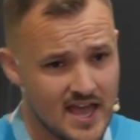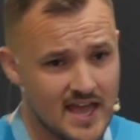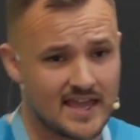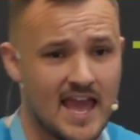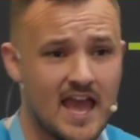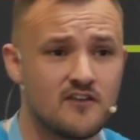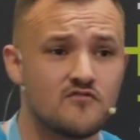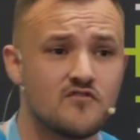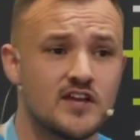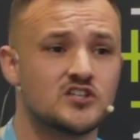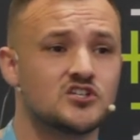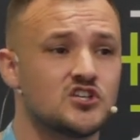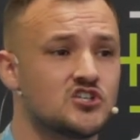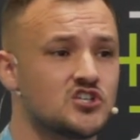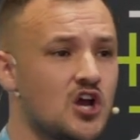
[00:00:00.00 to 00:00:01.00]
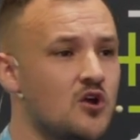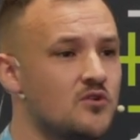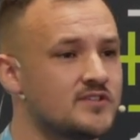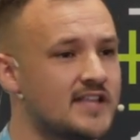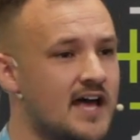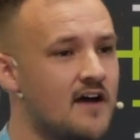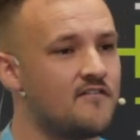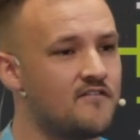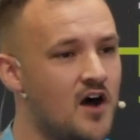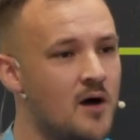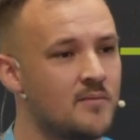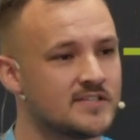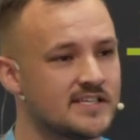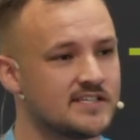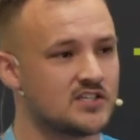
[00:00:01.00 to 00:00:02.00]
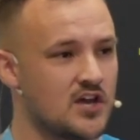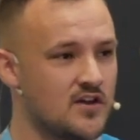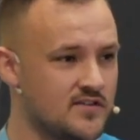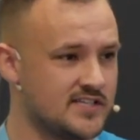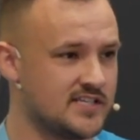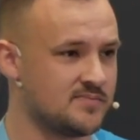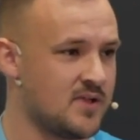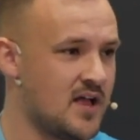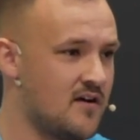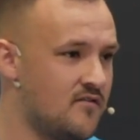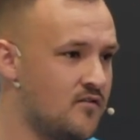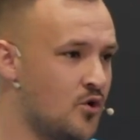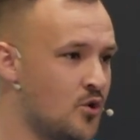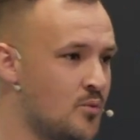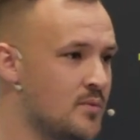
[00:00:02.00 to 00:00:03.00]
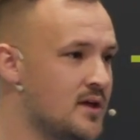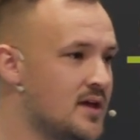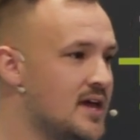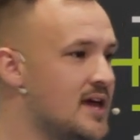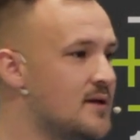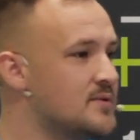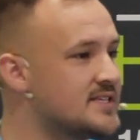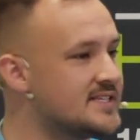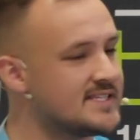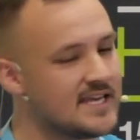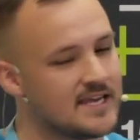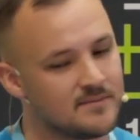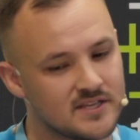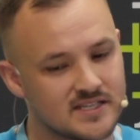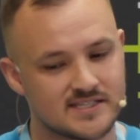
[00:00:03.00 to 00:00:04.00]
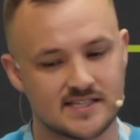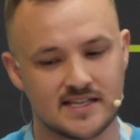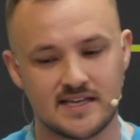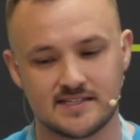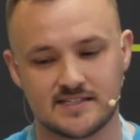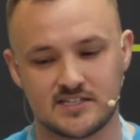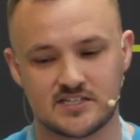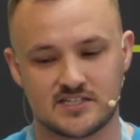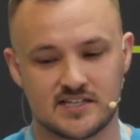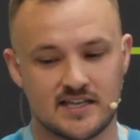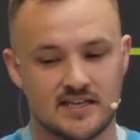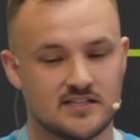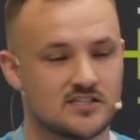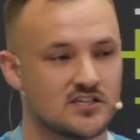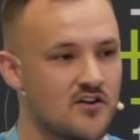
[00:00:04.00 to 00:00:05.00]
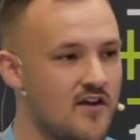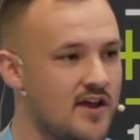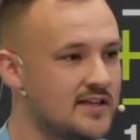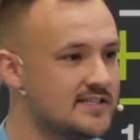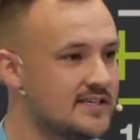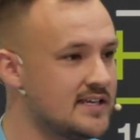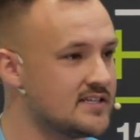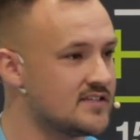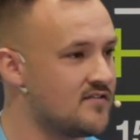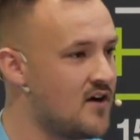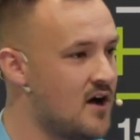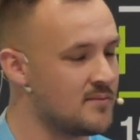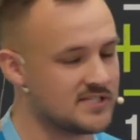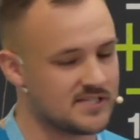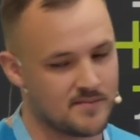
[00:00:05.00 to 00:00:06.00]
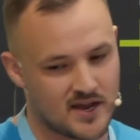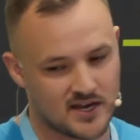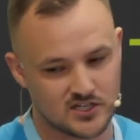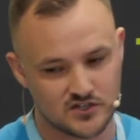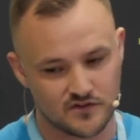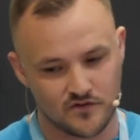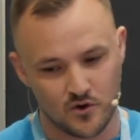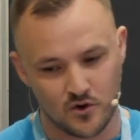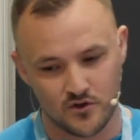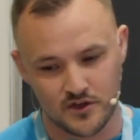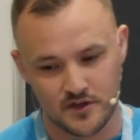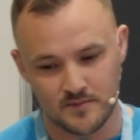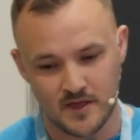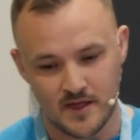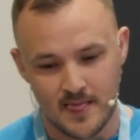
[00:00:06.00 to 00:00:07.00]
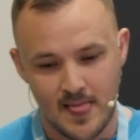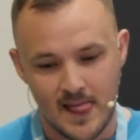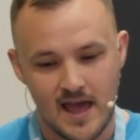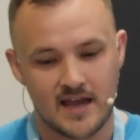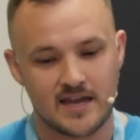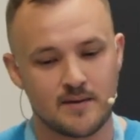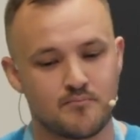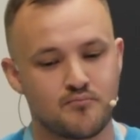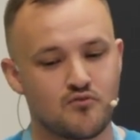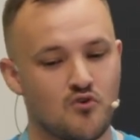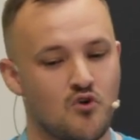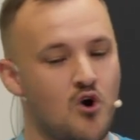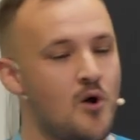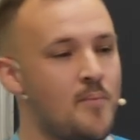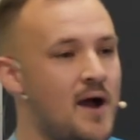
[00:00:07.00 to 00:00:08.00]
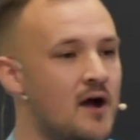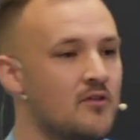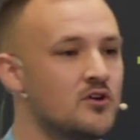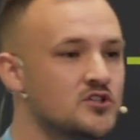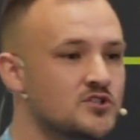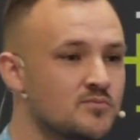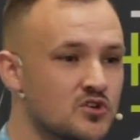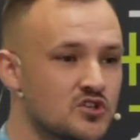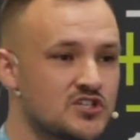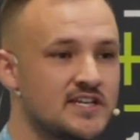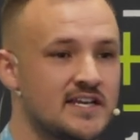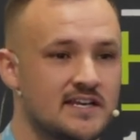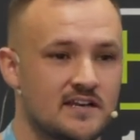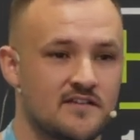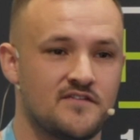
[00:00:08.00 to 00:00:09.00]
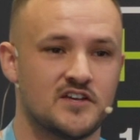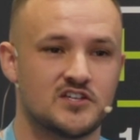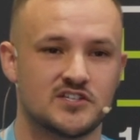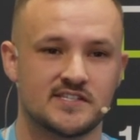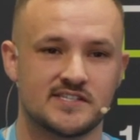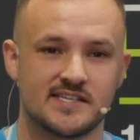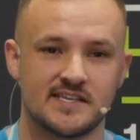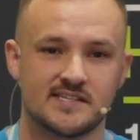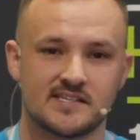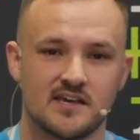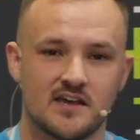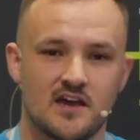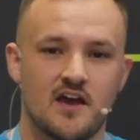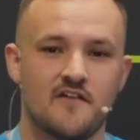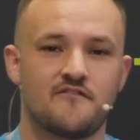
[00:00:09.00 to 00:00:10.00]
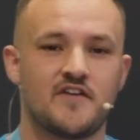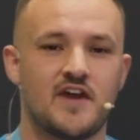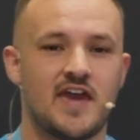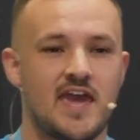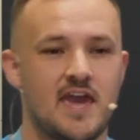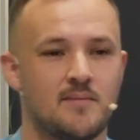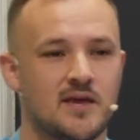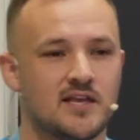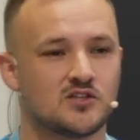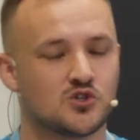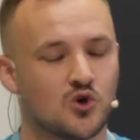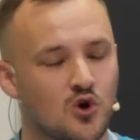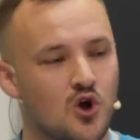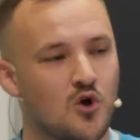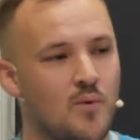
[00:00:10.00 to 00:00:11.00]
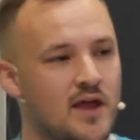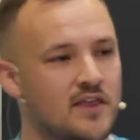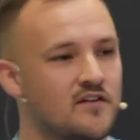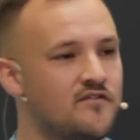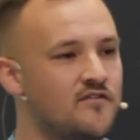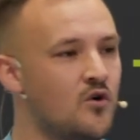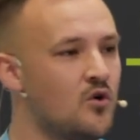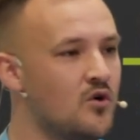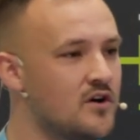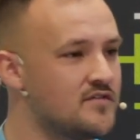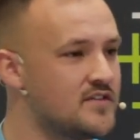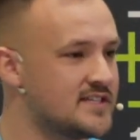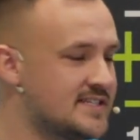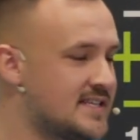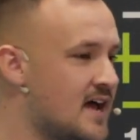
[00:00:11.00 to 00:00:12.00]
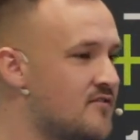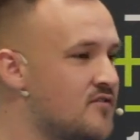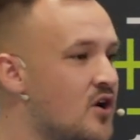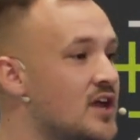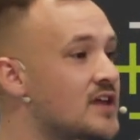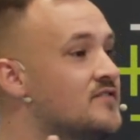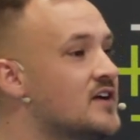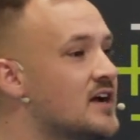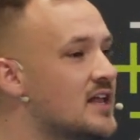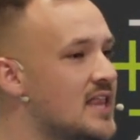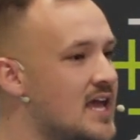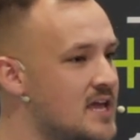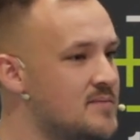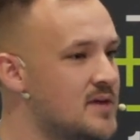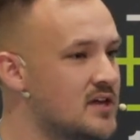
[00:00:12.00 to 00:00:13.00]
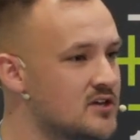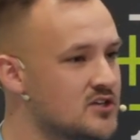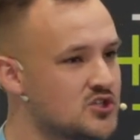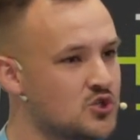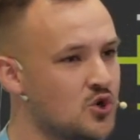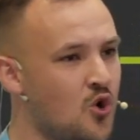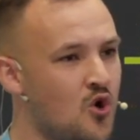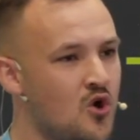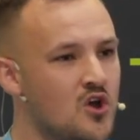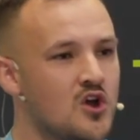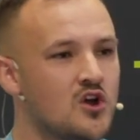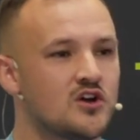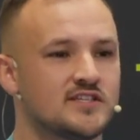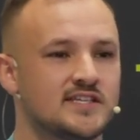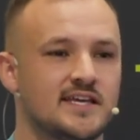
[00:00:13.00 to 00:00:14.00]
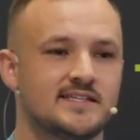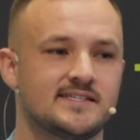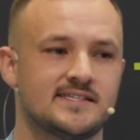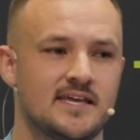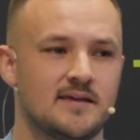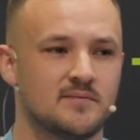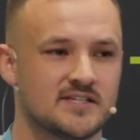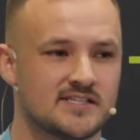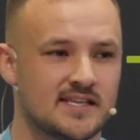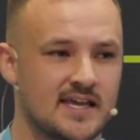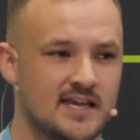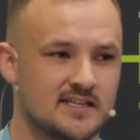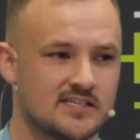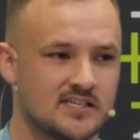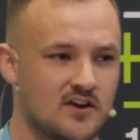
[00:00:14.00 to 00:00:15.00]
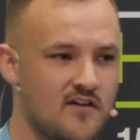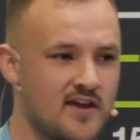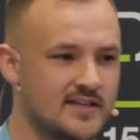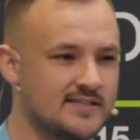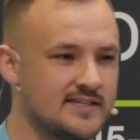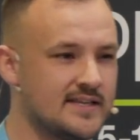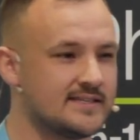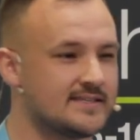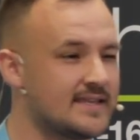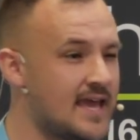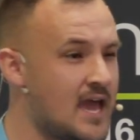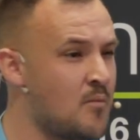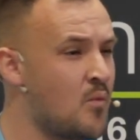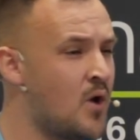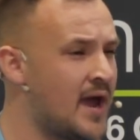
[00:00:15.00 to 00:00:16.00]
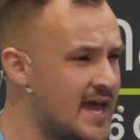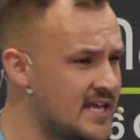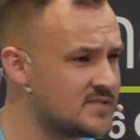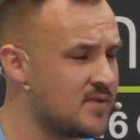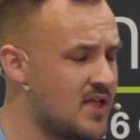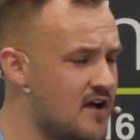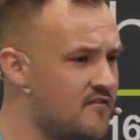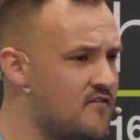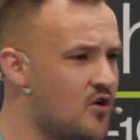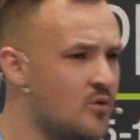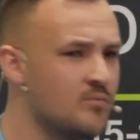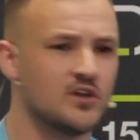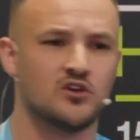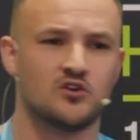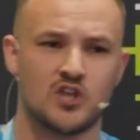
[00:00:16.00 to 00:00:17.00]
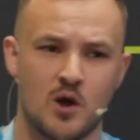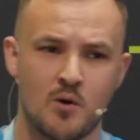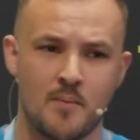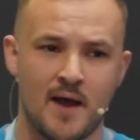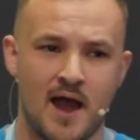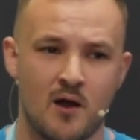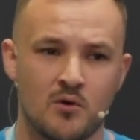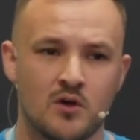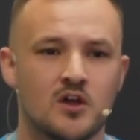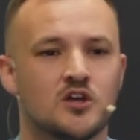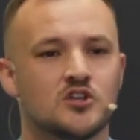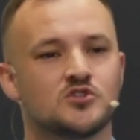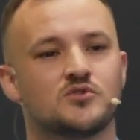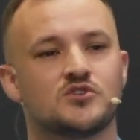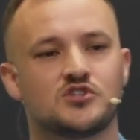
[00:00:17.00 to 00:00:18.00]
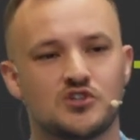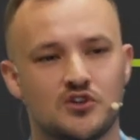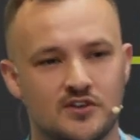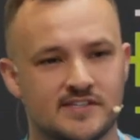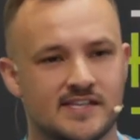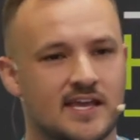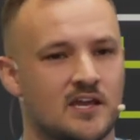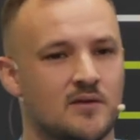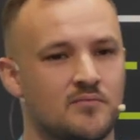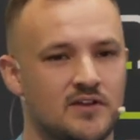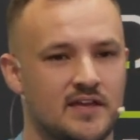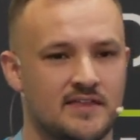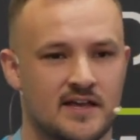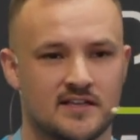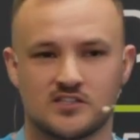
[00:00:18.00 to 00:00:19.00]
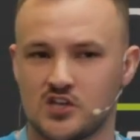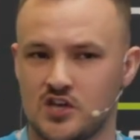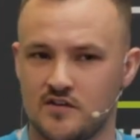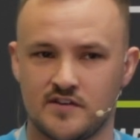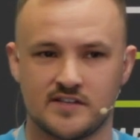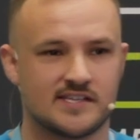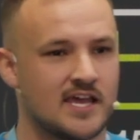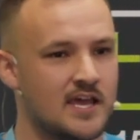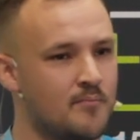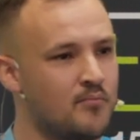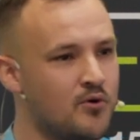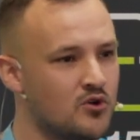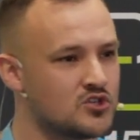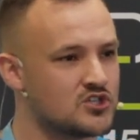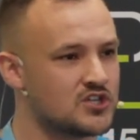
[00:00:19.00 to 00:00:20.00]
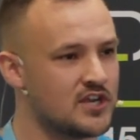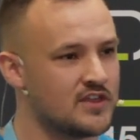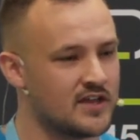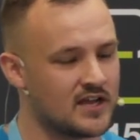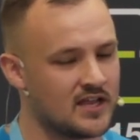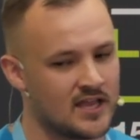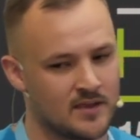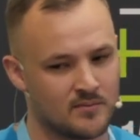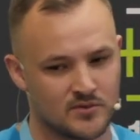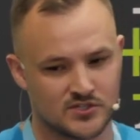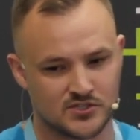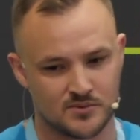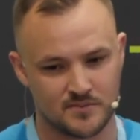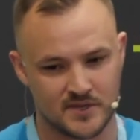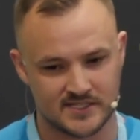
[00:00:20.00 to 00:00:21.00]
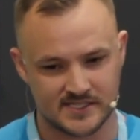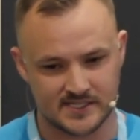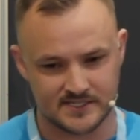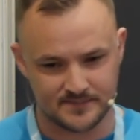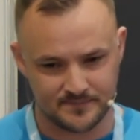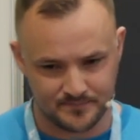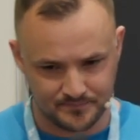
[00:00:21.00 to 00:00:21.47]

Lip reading: Again, Richard chose that pharmacy services platform. It was seamlessly and digitally integrated into Pharmacy Manager for them, and it brought about those much needed efficiencies. And for him, it took away the thought of the staff not even claiming at store, because it is seamlessly integrated into the NYS platform that you'll know about. So as soon as they complete that service, it pushed and the claim was submitted.